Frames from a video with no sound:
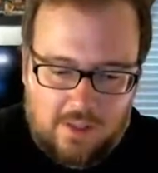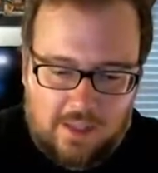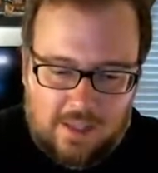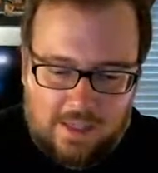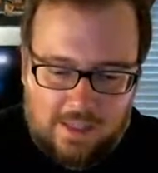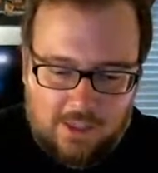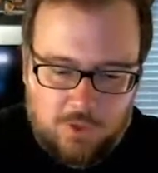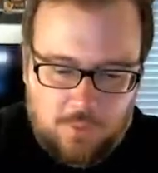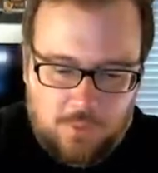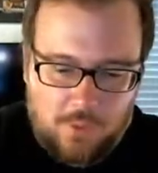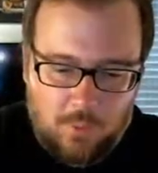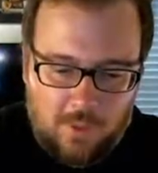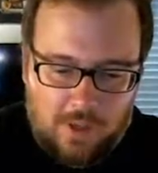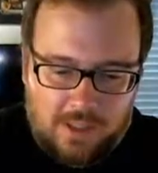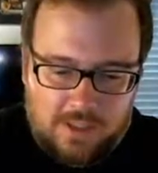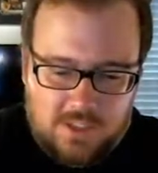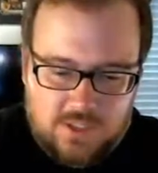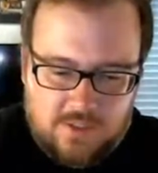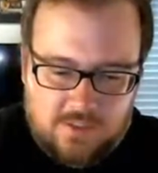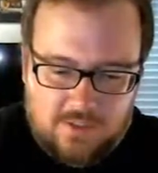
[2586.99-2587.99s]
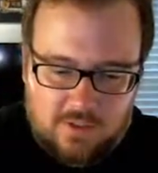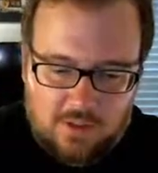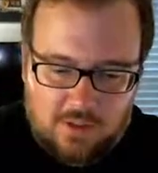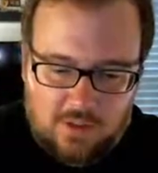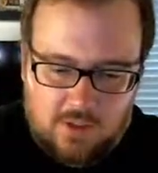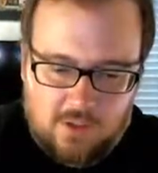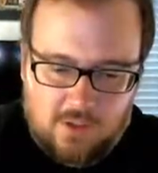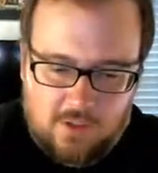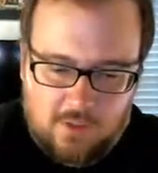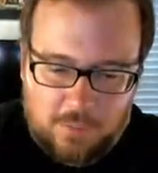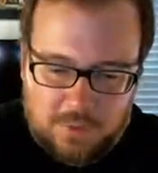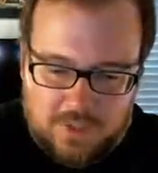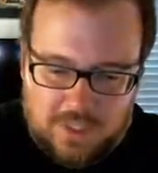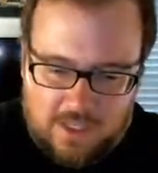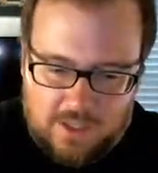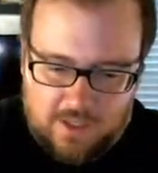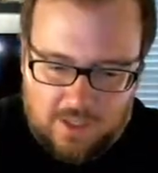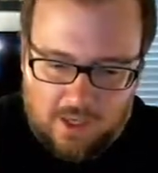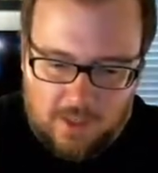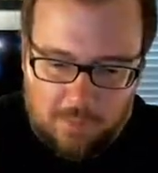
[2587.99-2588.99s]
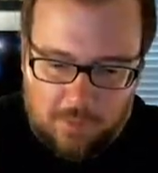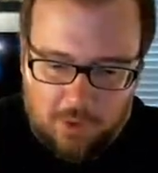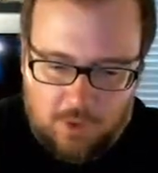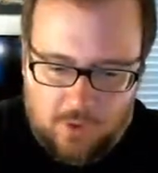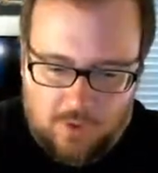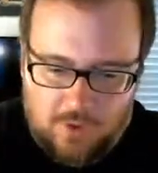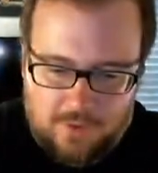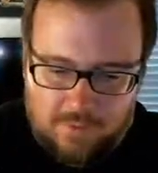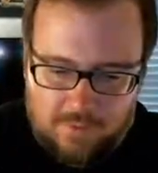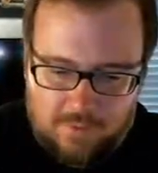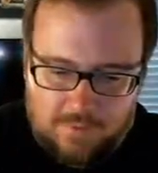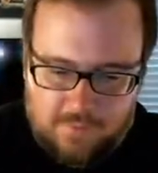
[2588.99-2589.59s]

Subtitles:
I need to rewatch it. Oh, I almost had a combo going.